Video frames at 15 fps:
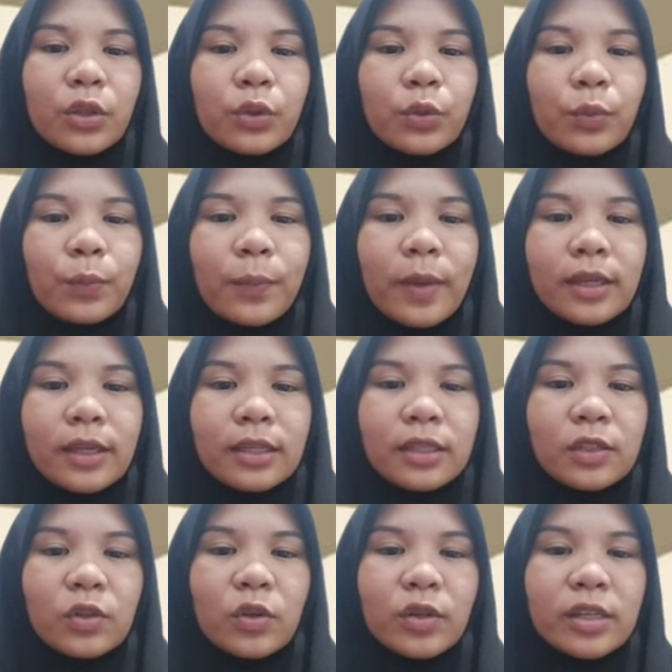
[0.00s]
to make
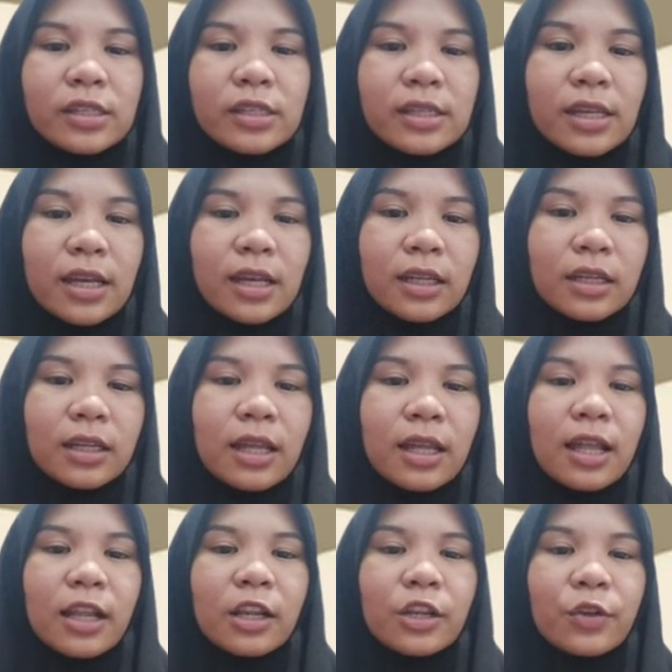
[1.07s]
Indonesia
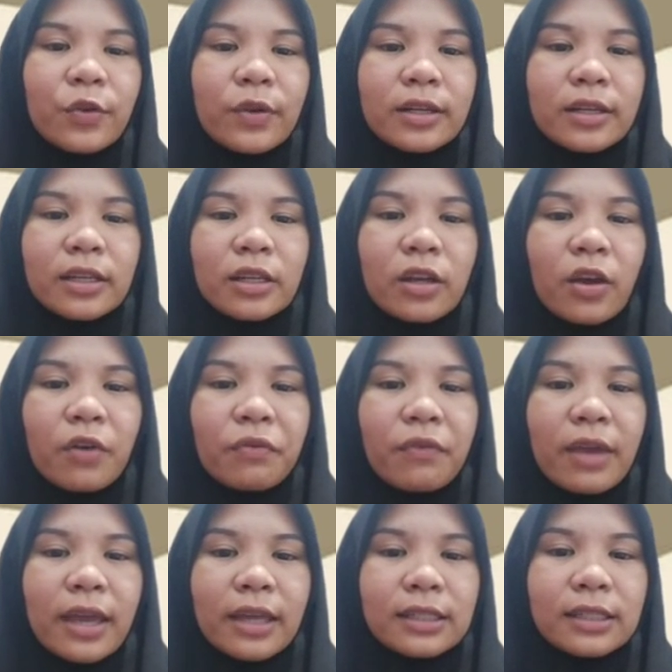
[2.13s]
learning of
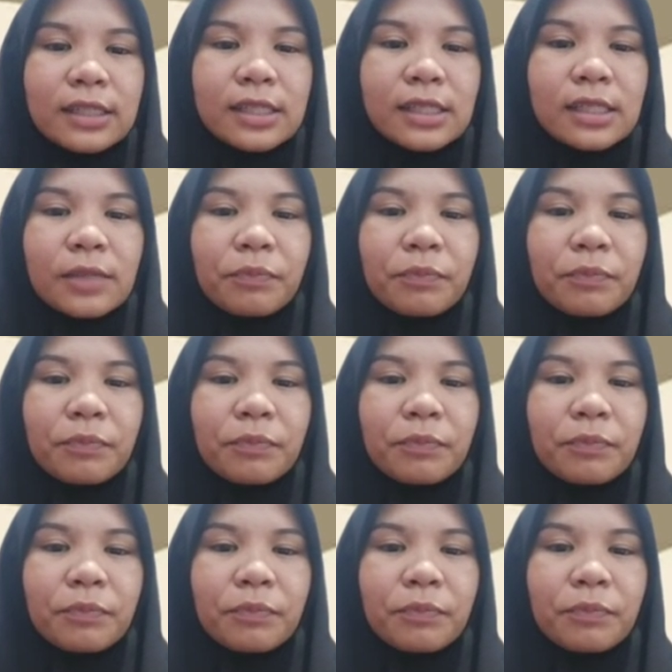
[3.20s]
English